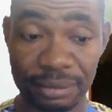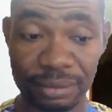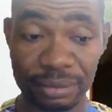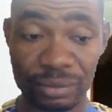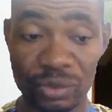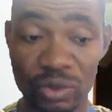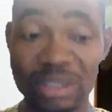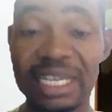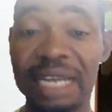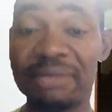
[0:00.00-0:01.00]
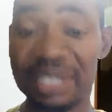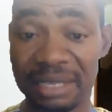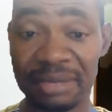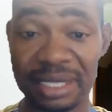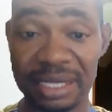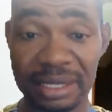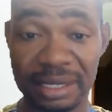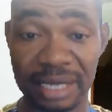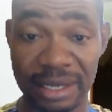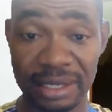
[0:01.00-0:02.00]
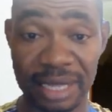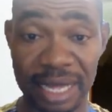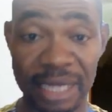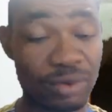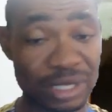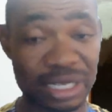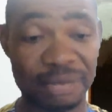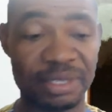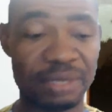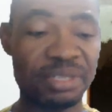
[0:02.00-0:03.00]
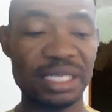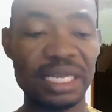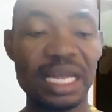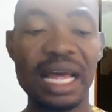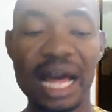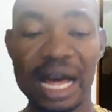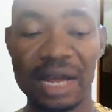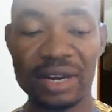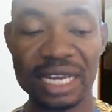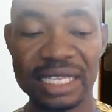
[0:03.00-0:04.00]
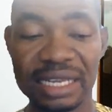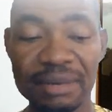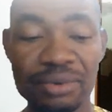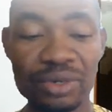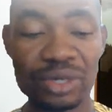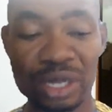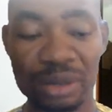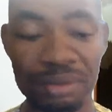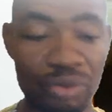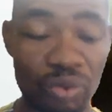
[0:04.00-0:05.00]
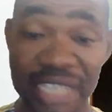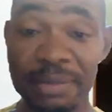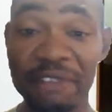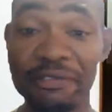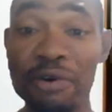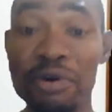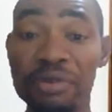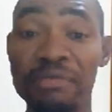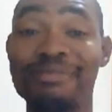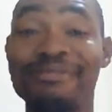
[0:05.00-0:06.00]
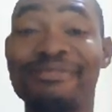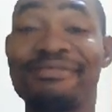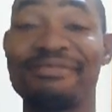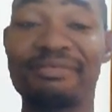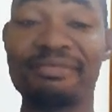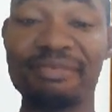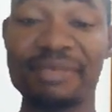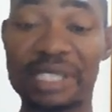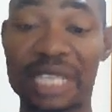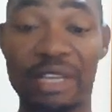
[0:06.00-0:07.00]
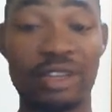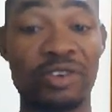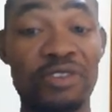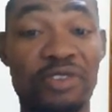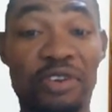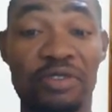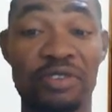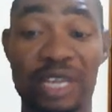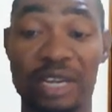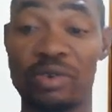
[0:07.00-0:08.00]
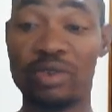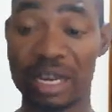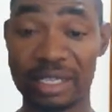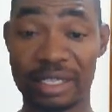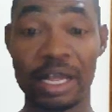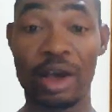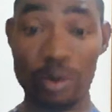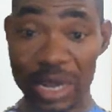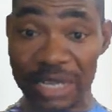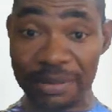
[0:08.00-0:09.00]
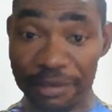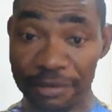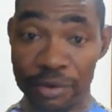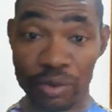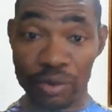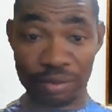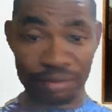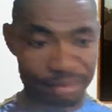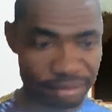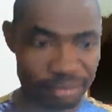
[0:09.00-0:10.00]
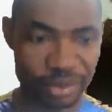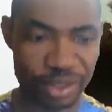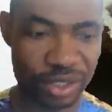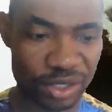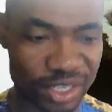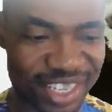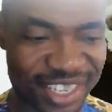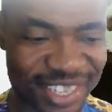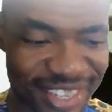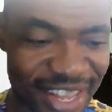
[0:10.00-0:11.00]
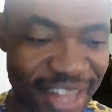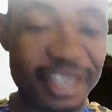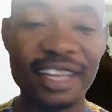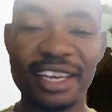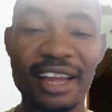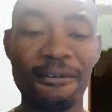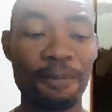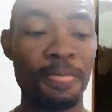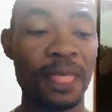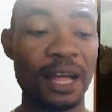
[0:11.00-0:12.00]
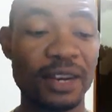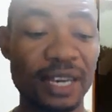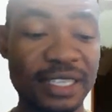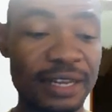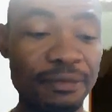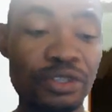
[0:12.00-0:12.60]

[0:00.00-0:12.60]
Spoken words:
What time is the meeting? Can you see that? What time is the meeting? Another example is, where is my phone? Like you're looking for a phone and you want to ask, where's my phone? Do you see that? Now, another example is,